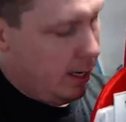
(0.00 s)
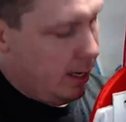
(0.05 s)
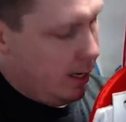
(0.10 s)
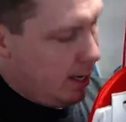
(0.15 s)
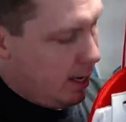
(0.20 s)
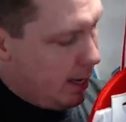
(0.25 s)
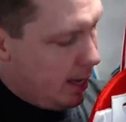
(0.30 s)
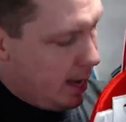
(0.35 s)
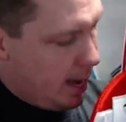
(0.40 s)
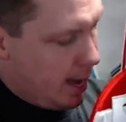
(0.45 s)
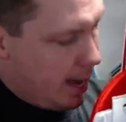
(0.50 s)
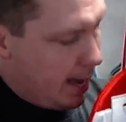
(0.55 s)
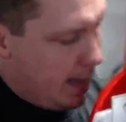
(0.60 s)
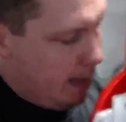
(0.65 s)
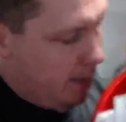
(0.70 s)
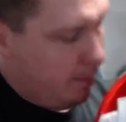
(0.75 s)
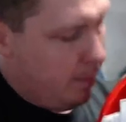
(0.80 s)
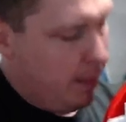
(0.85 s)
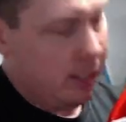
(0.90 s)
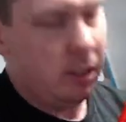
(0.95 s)
Um,
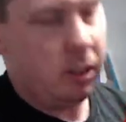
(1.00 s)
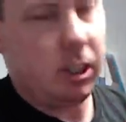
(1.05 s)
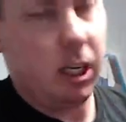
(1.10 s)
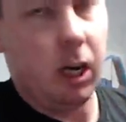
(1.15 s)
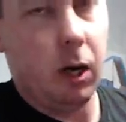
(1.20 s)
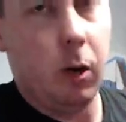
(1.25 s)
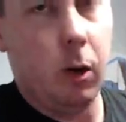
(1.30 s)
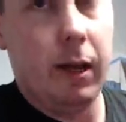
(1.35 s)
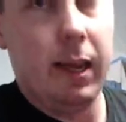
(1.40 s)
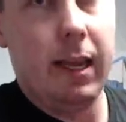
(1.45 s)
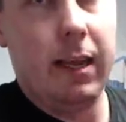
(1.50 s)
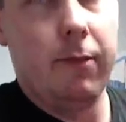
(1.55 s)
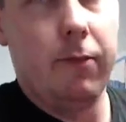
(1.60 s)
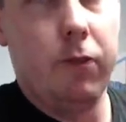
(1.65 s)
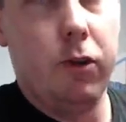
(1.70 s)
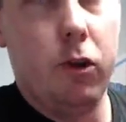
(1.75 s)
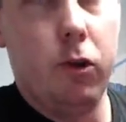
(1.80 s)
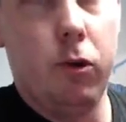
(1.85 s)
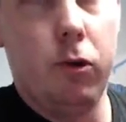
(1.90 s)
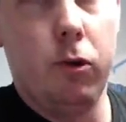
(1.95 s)
and so if
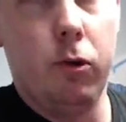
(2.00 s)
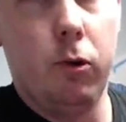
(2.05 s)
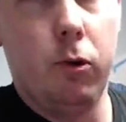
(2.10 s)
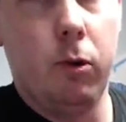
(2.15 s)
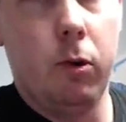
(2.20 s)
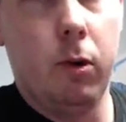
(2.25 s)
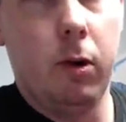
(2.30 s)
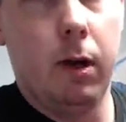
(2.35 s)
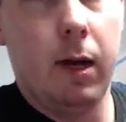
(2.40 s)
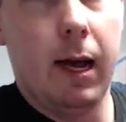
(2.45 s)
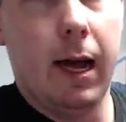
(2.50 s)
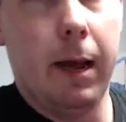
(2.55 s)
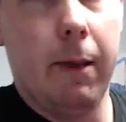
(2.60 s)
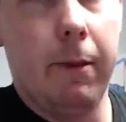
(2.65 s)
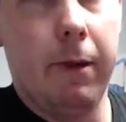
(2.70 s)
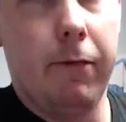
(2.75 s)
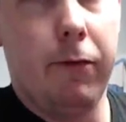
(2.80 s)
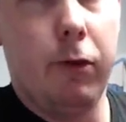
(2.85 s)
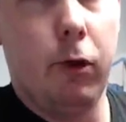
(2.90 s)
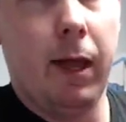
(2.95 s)
you um,
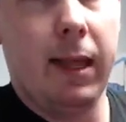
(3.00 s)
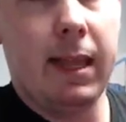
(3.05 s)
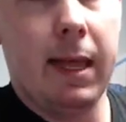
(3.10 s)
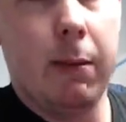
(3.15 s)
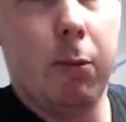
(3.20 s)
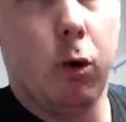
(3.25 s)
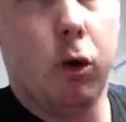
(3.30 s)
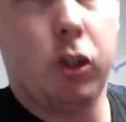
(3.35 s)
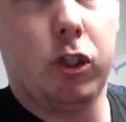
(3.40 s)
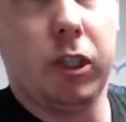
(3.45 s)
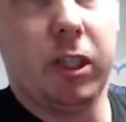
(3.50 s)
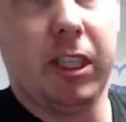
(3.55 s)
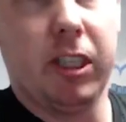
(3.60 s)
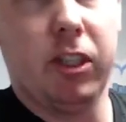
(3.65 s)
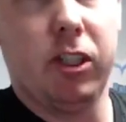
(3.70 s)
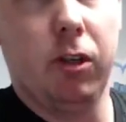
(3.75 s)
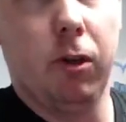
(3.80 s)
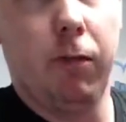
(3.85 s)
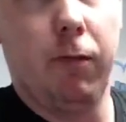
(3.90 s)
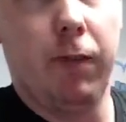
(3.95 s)
if you like that more
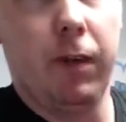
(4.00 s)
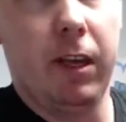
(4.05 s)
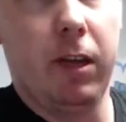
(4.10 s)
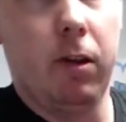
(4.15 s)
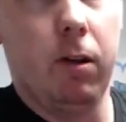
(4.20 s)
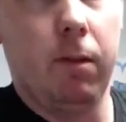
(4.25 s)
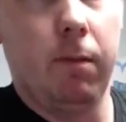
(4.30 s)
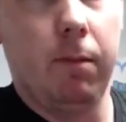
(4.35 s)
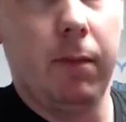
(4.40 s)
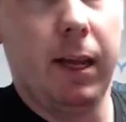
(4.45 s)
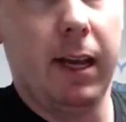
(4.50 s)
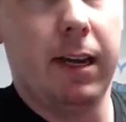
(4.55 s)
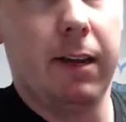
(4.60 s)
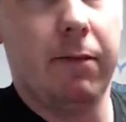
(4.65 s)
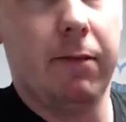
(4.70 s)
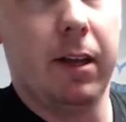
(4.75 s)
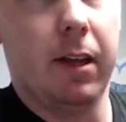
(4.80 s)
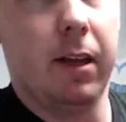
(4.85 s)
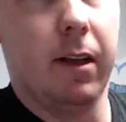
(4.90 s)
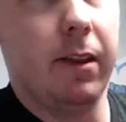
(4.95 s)
traditional feel, like of
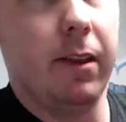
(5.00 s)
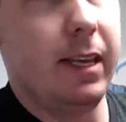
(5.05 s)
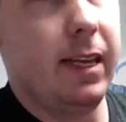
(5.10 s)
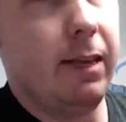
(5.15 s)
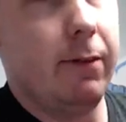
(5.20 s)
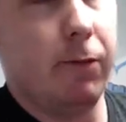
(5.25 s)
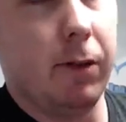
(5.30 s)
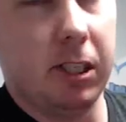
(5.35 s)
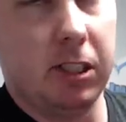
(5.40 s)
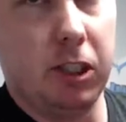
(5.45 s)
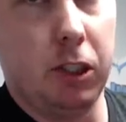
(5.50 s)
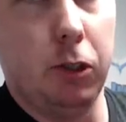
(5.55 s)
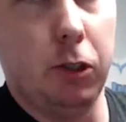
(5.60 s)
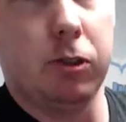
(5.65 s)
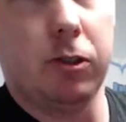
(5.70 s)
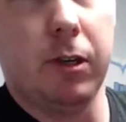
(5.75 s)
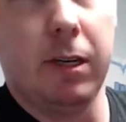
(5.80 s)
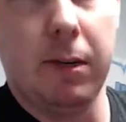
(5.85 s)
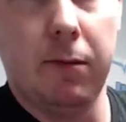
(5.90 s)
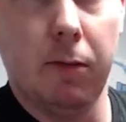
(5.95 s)
the the Eflex twos or
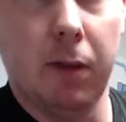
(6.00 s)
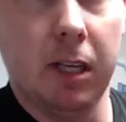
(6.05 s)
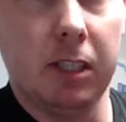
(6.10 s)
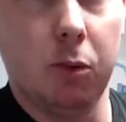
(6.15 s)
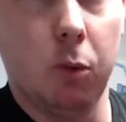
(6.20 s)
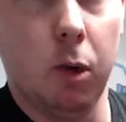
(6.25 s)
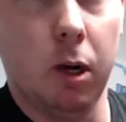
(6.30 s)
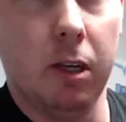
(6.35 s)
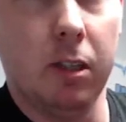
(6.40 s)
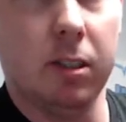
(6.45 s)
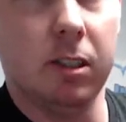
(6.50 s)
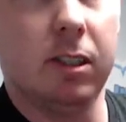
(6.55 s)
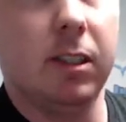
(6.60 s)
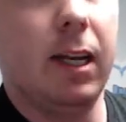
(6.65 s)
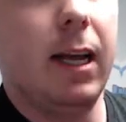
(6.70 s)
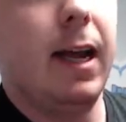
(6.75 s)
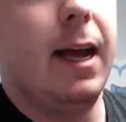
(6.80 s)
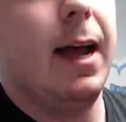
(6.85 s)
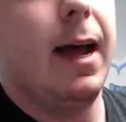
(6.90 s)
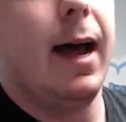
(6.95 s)
Eflex ones,
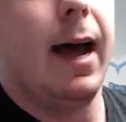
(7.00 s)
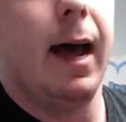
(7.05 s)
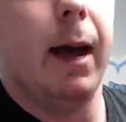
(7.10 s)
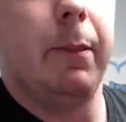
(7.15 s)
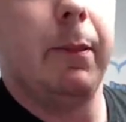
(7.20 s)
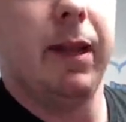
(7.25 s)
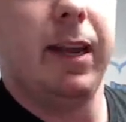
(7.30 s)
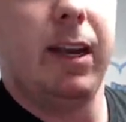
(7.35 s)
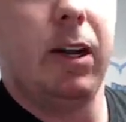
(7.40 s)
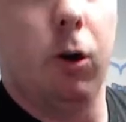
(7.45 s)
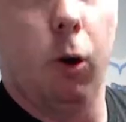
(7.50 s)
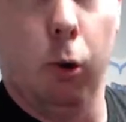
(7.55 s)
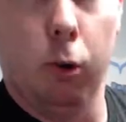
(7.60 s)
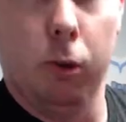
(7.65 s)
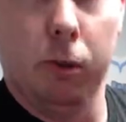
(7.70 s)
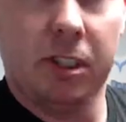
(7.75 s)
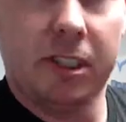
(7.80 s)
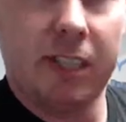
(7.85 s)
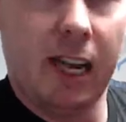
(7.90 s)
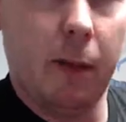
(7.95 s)
um, and like an older
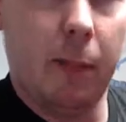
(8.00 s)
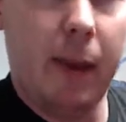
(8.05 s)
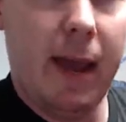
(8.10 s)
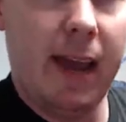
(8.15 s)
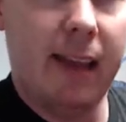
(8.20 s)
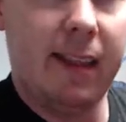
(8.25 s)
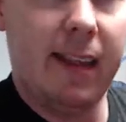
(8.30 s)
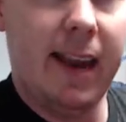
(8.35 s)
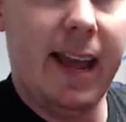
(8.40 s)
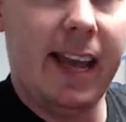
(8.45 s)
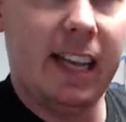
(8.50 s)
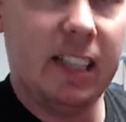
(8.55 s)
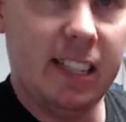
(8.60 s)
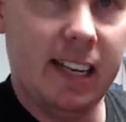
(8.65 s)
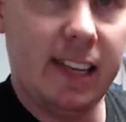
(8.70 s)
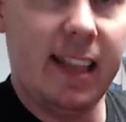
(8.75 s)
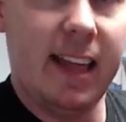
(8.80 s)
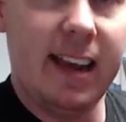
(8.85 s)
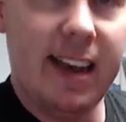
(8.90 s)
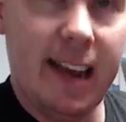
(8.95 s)
style pad that has like
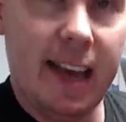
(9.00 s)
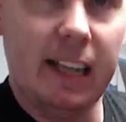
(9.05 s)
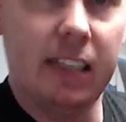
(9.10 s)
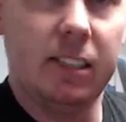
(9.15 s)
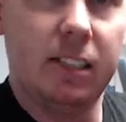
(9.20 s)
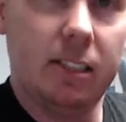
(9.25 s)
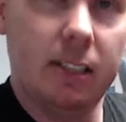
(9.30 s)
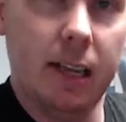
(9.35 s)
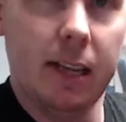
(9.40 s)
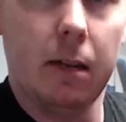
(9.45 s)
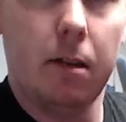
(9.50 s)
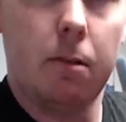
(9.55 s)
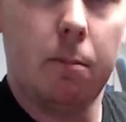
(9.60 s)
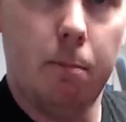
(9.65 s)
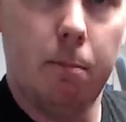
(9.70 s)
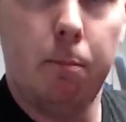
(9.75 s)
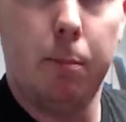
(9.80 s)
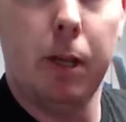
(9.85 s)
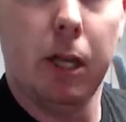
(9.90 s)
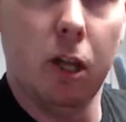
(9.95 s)
that nice like
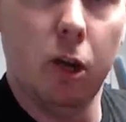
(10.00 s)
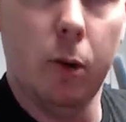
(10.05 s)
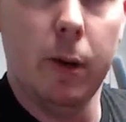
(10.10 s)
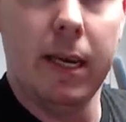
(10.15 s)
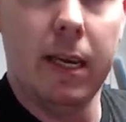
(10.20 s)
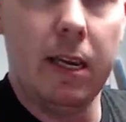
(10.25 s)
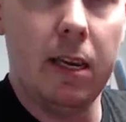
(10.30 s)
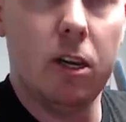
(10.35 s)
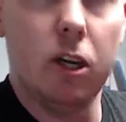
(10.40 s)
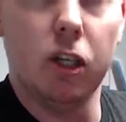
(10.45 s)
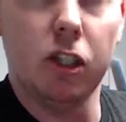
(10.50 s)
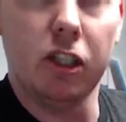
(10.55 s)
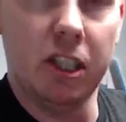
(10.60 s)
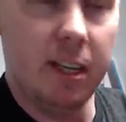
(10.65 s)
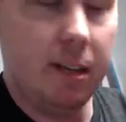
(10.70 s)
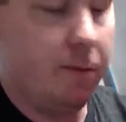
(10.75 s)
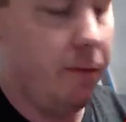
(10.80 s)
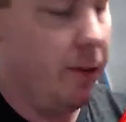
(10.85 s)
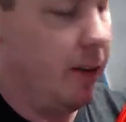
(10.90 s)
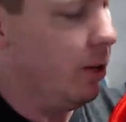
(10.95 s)
pillowy cushiony
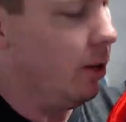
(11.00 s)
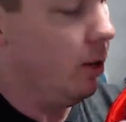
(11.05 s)
feel,